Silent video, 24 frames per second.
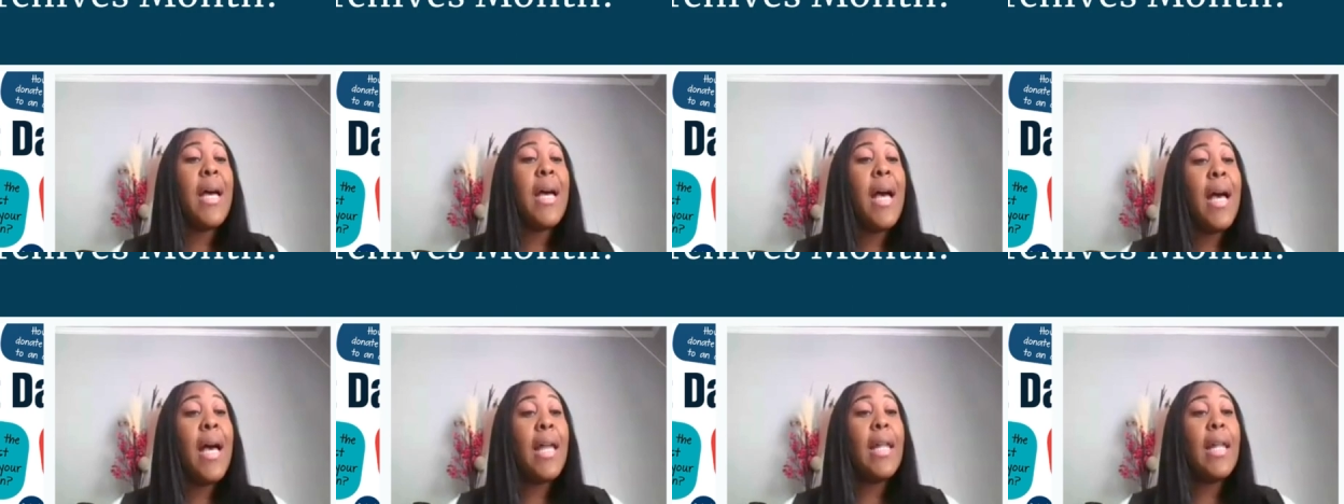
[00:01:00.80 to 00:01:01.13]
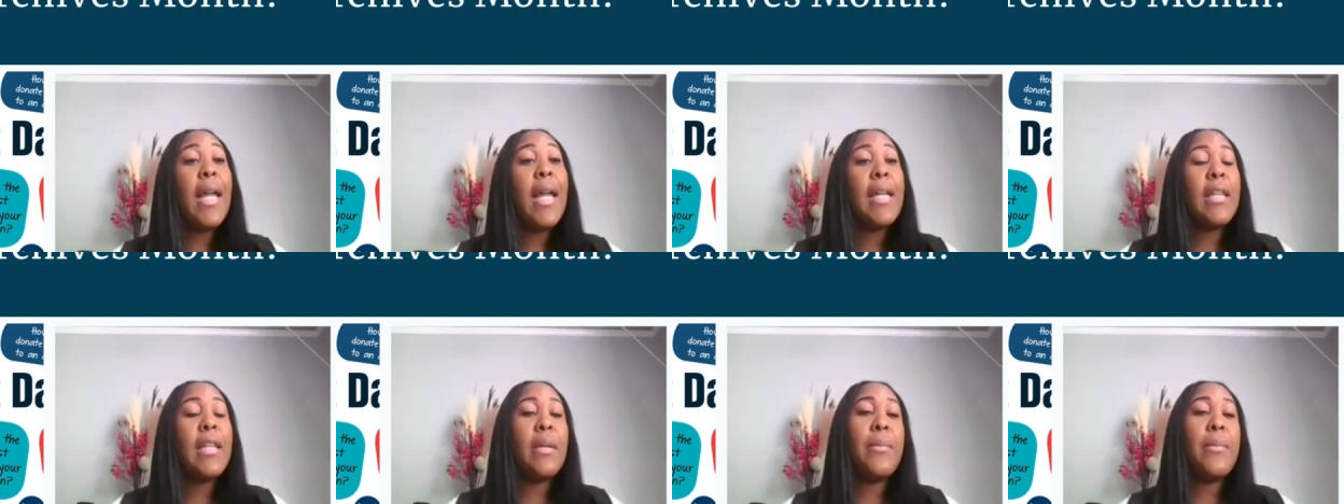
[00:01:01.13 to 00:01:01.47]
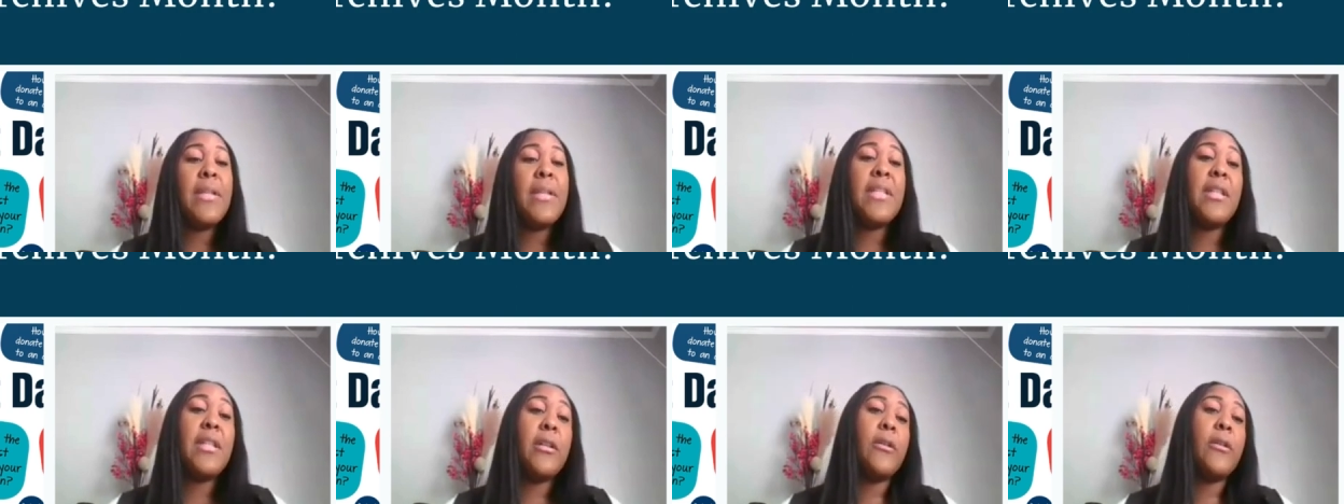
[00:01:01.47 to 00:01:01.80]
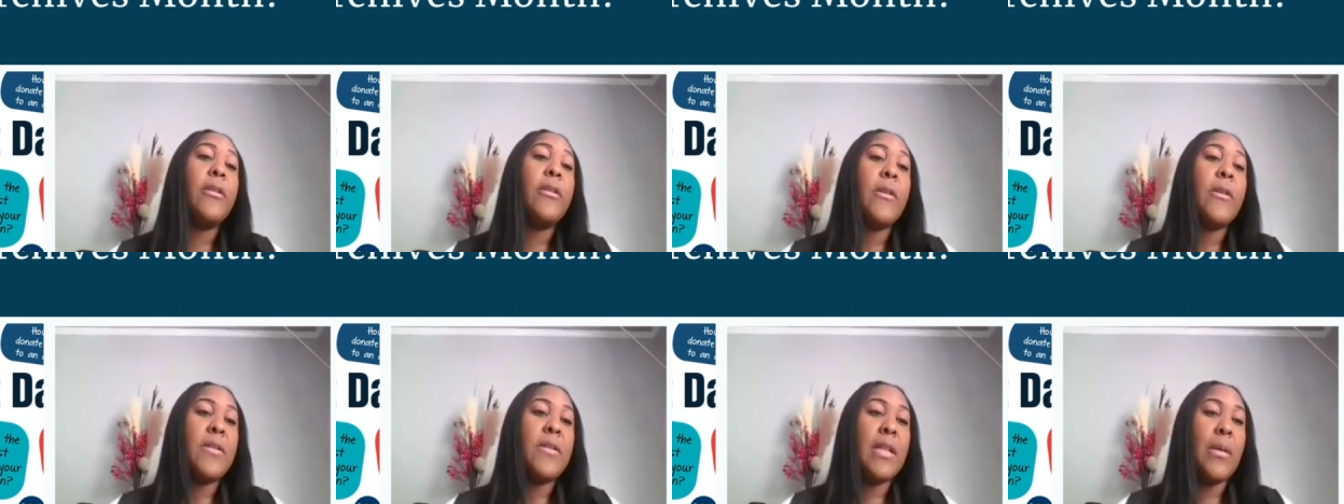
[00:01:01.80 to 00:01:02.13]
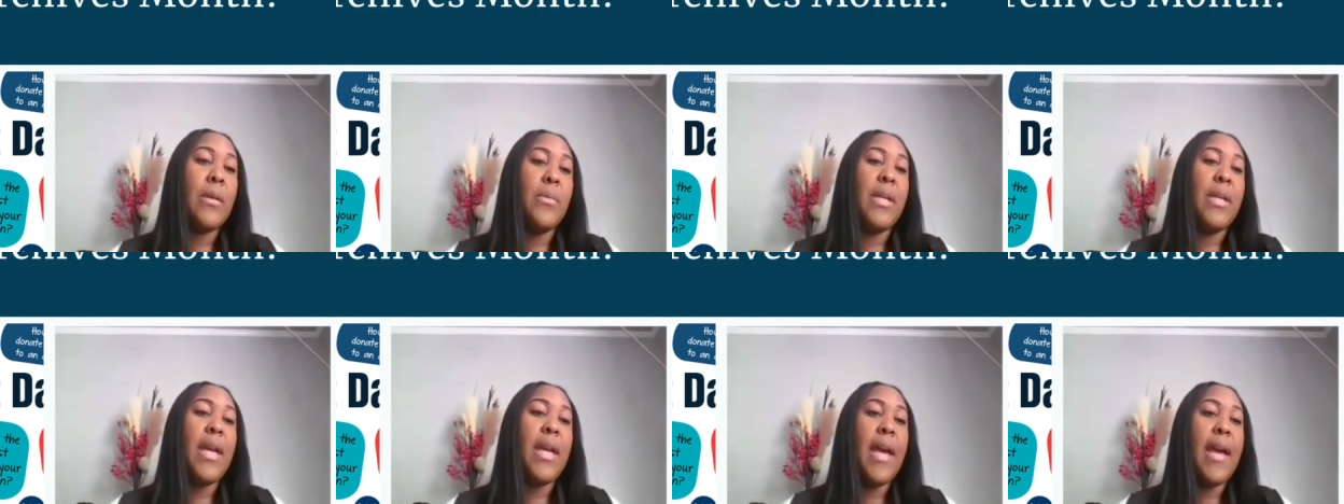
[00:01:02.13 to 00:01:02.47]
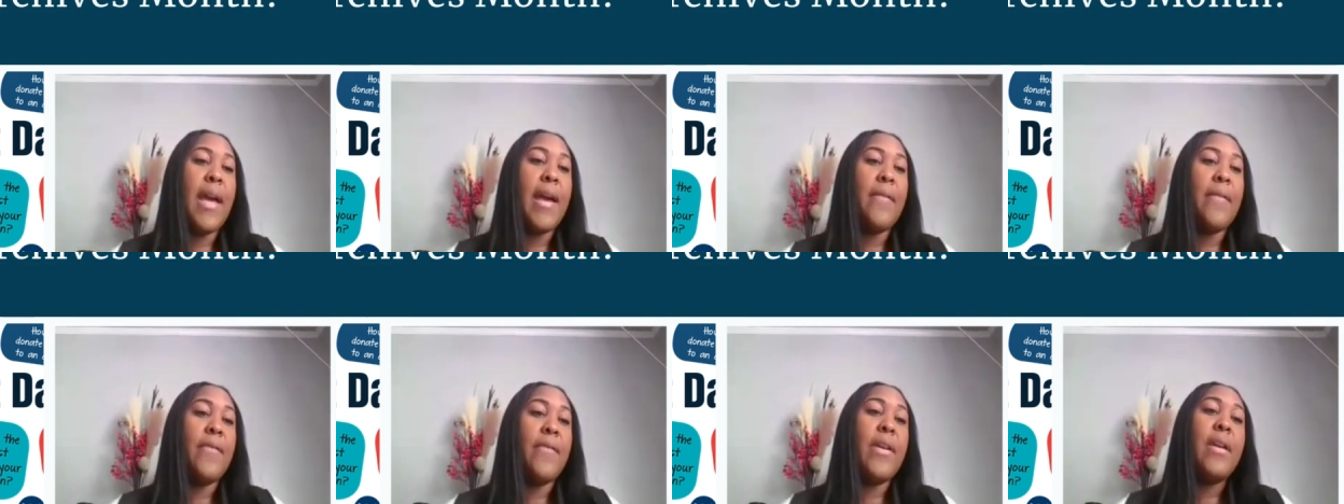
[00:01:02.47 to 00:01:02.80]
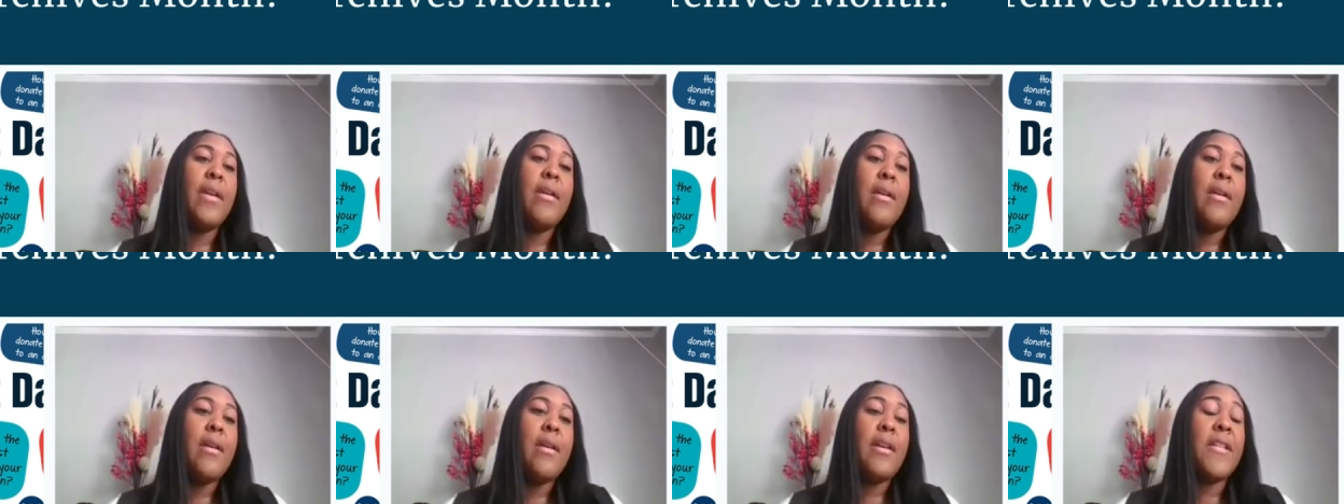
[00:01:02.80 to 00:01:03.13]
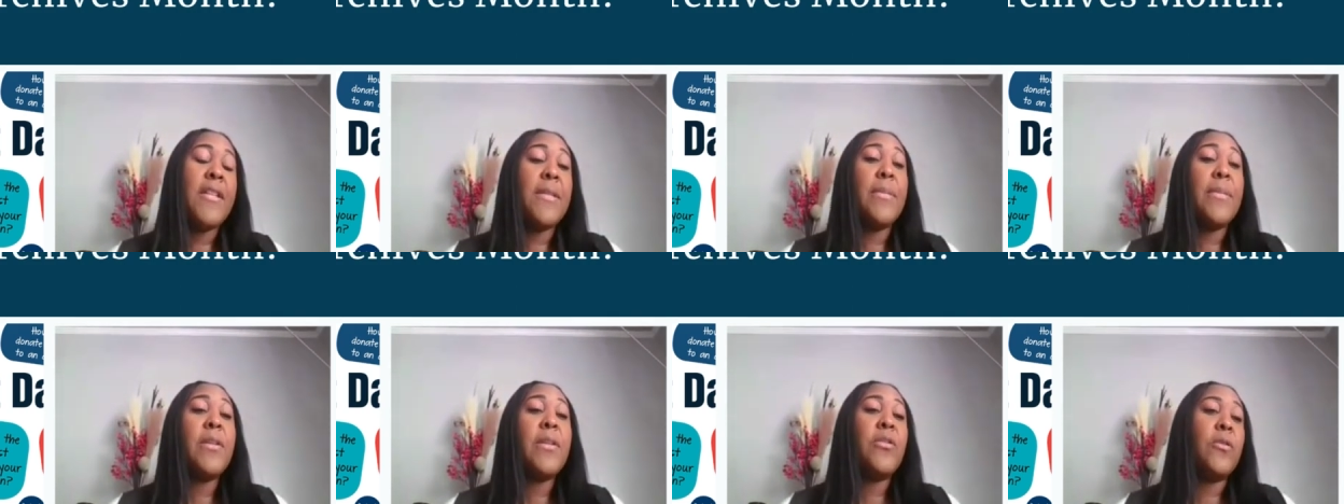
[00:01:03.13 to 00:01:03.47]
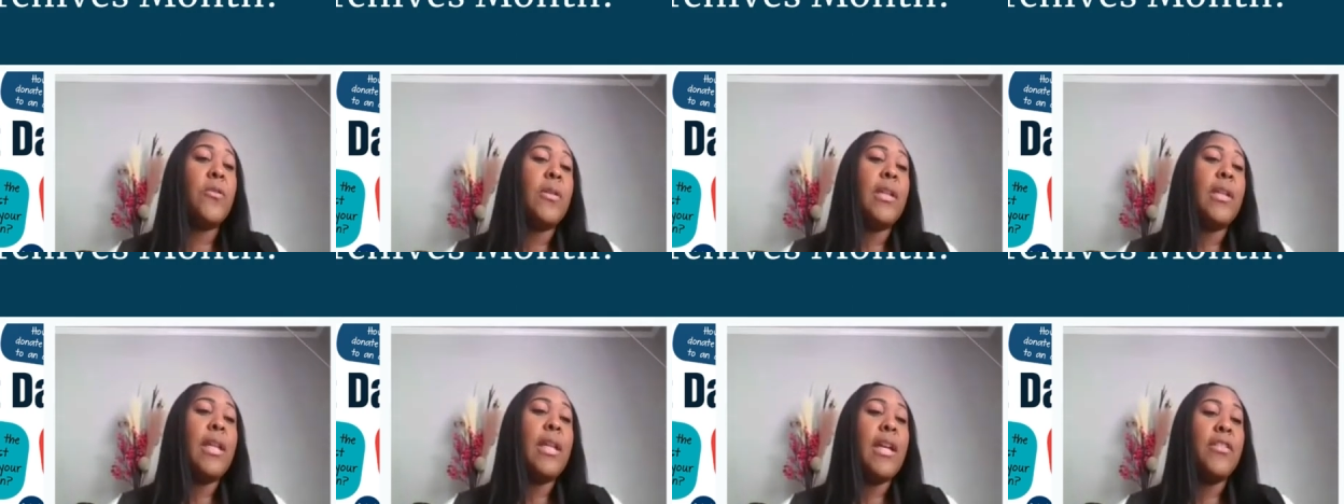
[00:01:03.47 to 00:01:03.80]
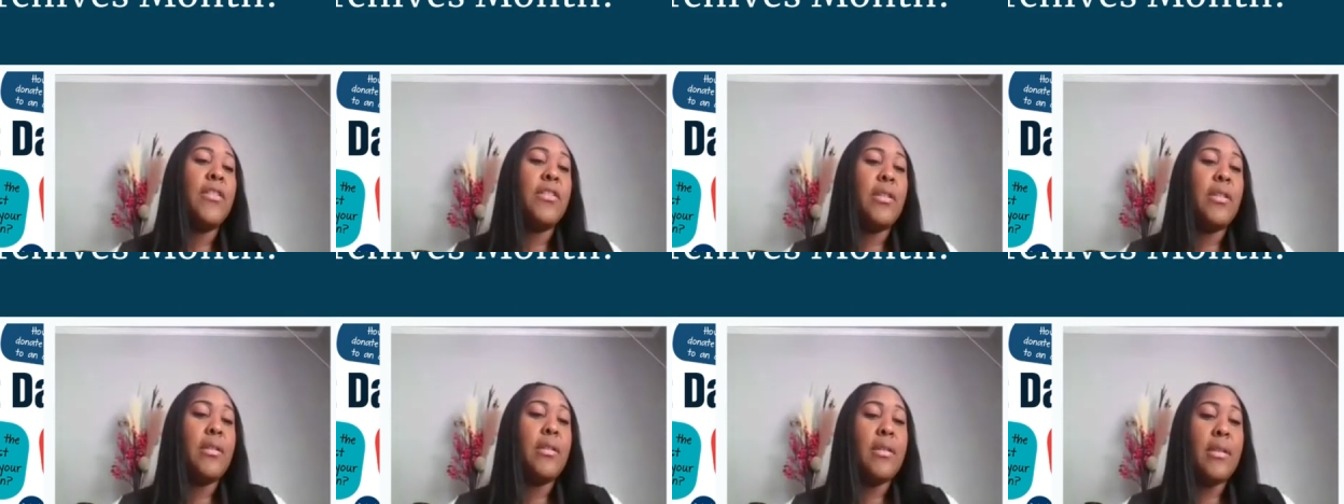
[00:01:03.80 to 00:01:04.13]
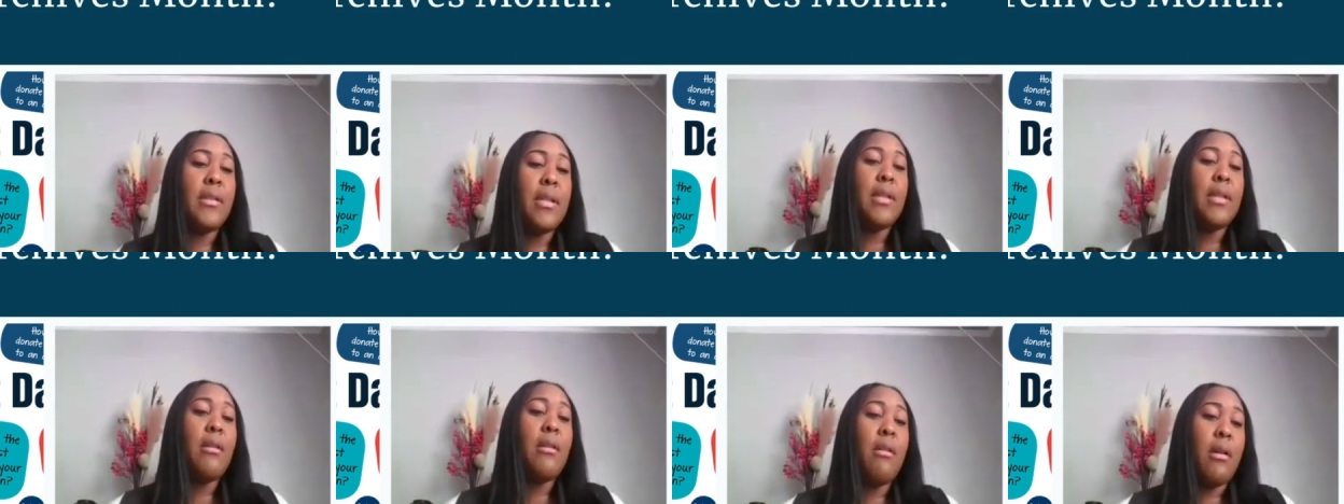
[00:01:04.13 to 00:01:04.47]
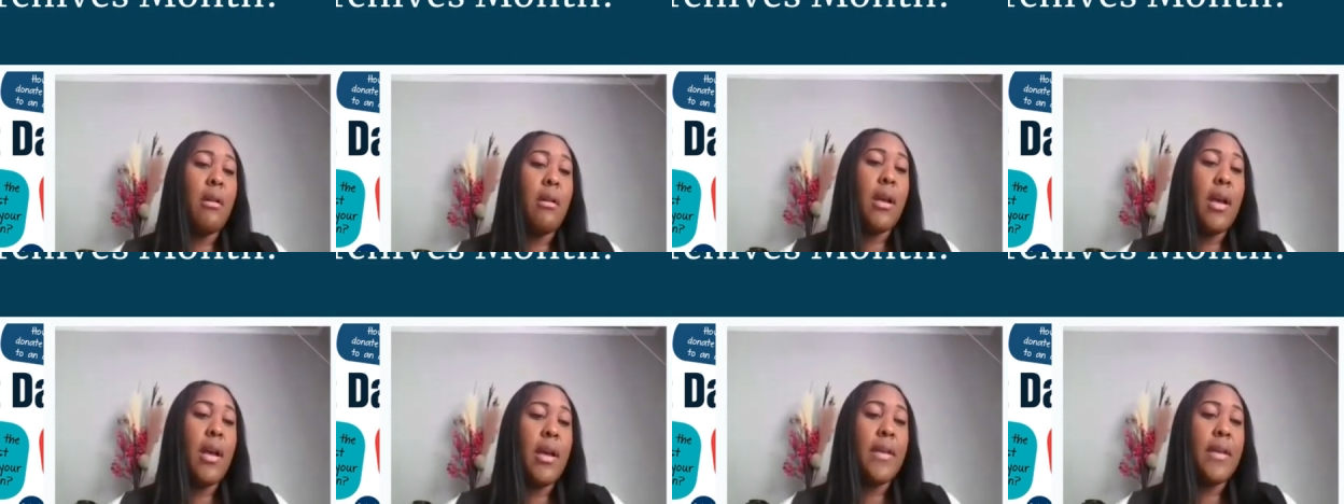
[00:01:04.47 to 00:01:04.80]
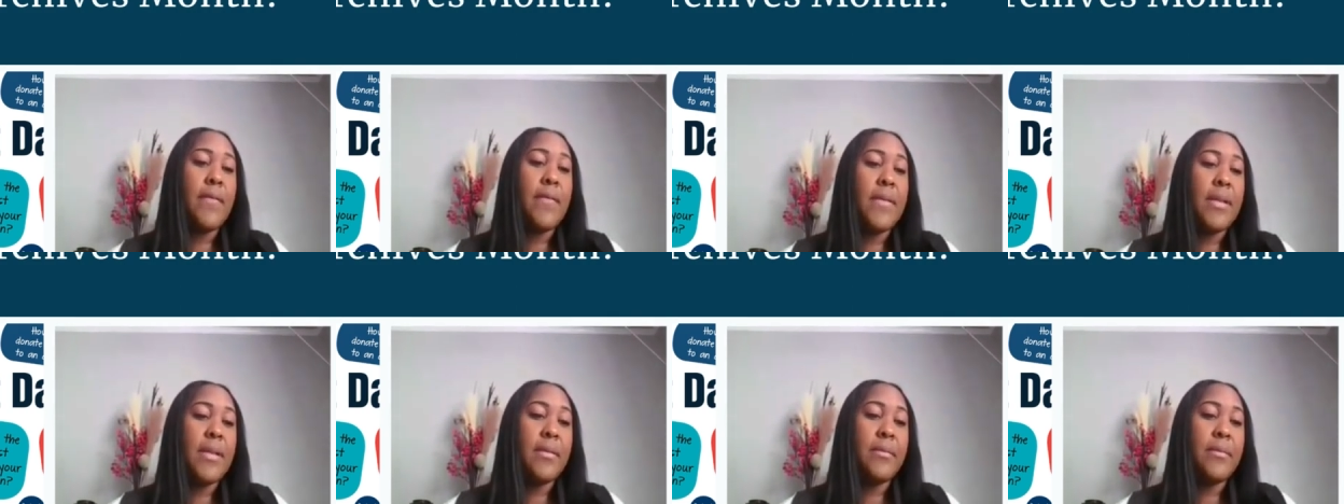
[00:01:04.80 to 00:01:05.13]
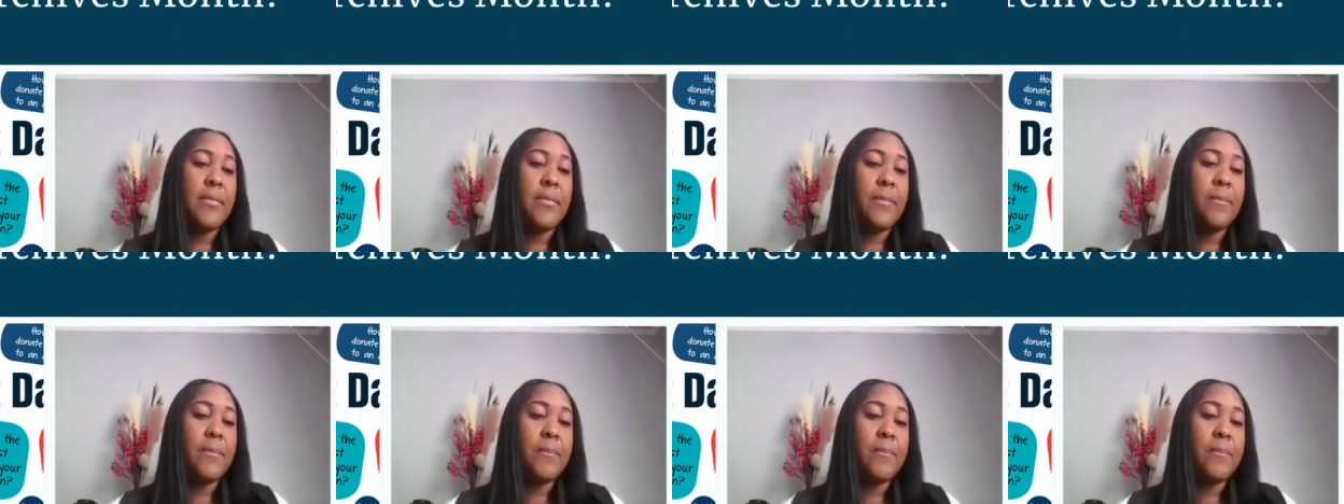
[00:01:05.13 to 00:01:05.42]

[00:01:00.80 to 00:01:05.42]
highlight the materials that we have in special collections and archives.